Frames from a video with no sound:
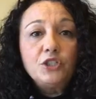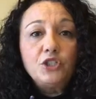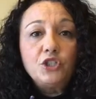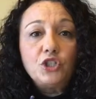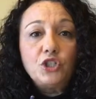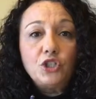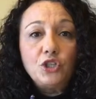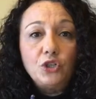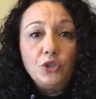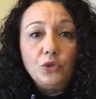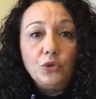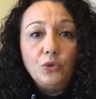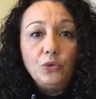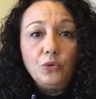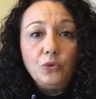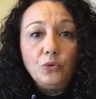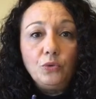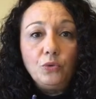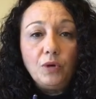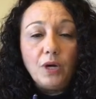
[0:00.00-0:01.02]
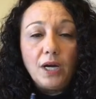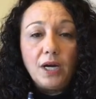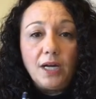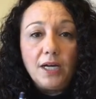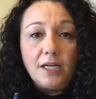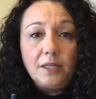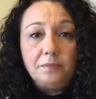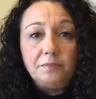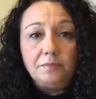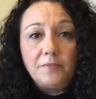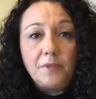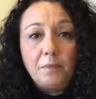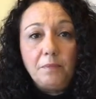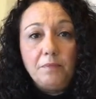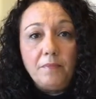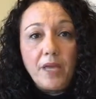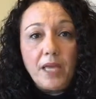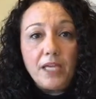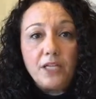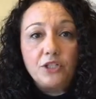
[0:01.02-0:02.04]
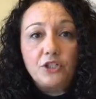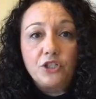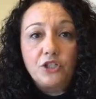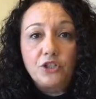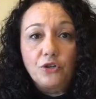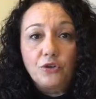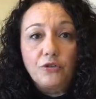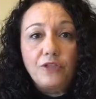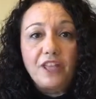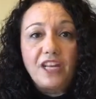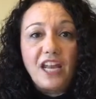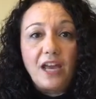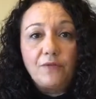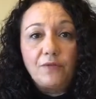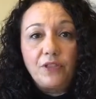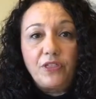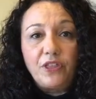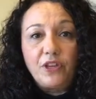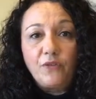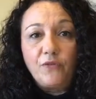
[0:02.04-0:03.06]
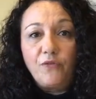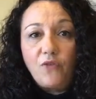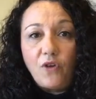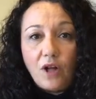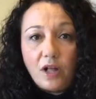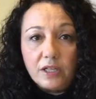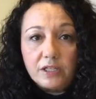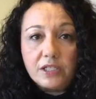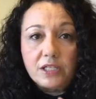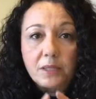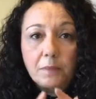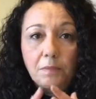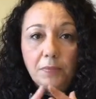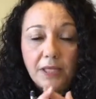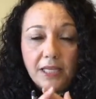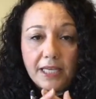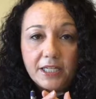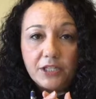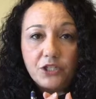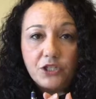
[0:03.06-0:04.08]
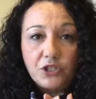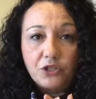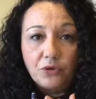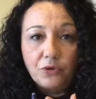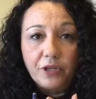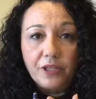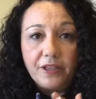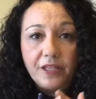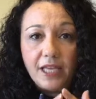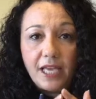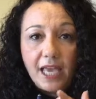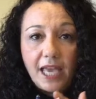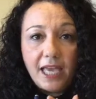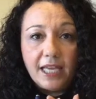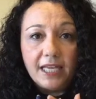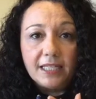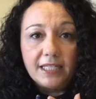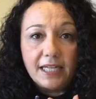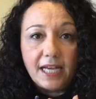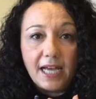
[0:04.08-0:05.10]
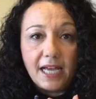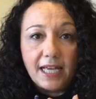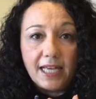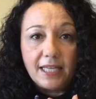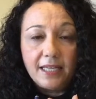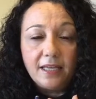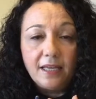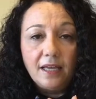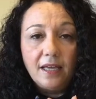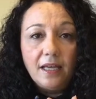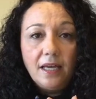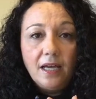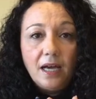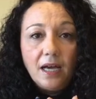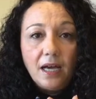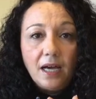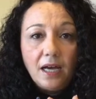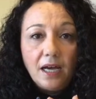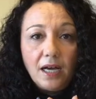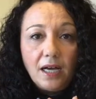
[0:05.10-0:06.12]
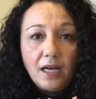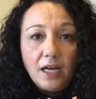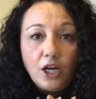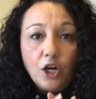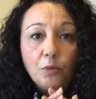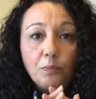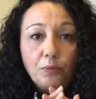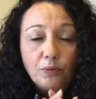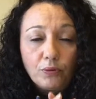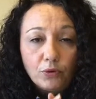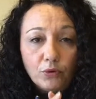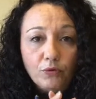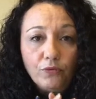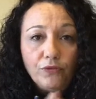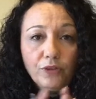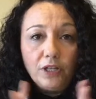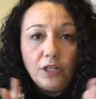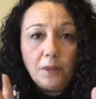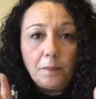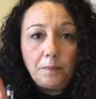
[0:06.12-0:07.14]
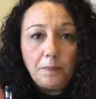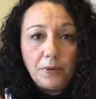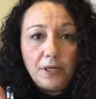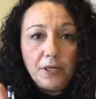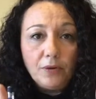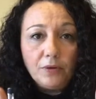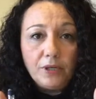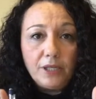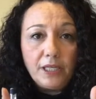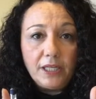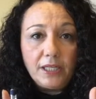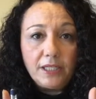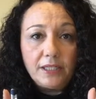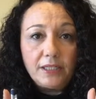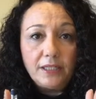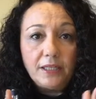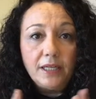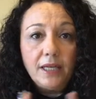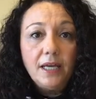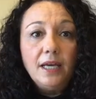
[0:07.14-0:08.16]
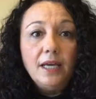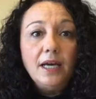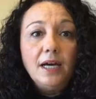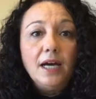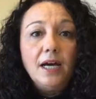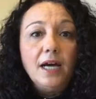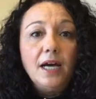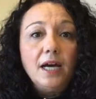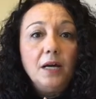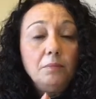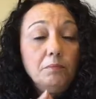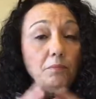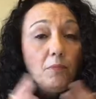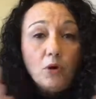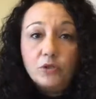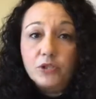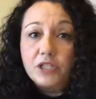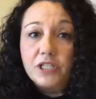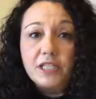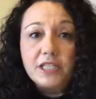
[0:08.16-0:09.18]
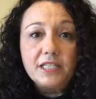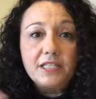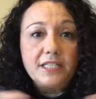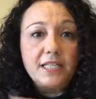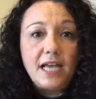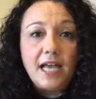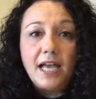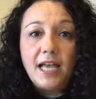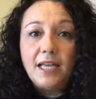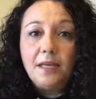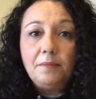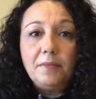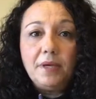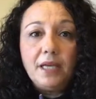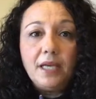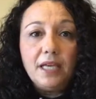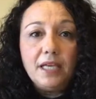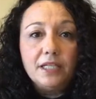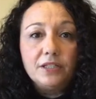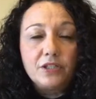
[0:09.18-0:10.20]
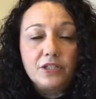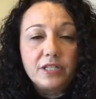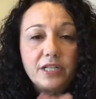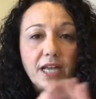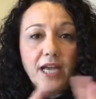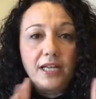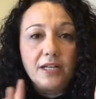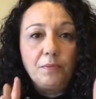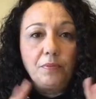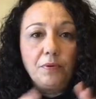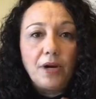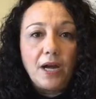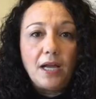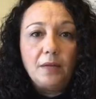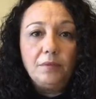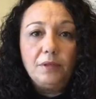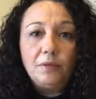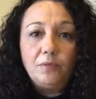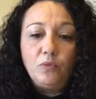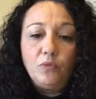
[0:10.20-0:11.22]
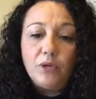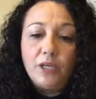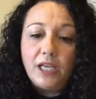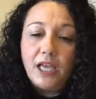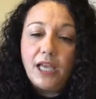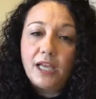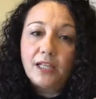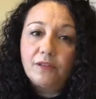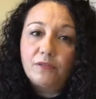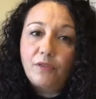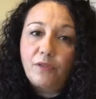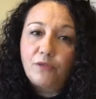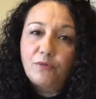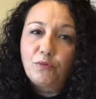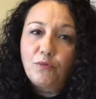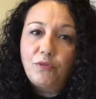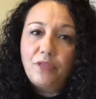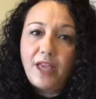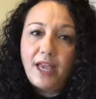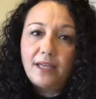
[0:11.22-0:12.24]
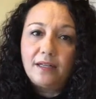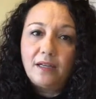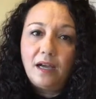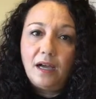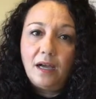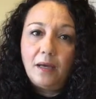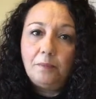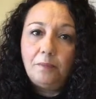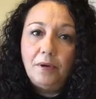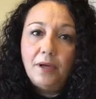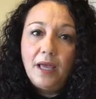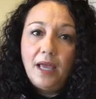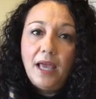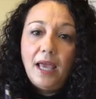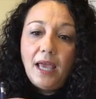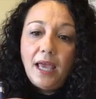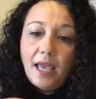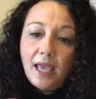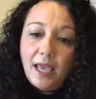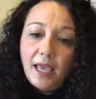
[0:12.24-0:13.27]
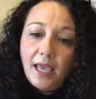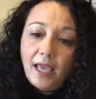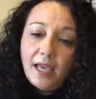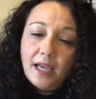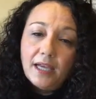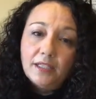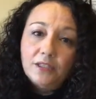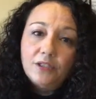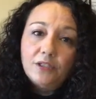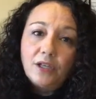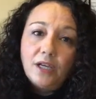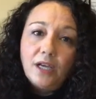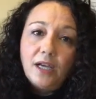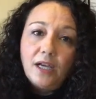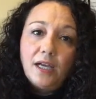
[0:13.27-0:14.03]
to make sure that everything falls in place during the A&I approval period. Most of the time, it's not a problem. We get through that hump, and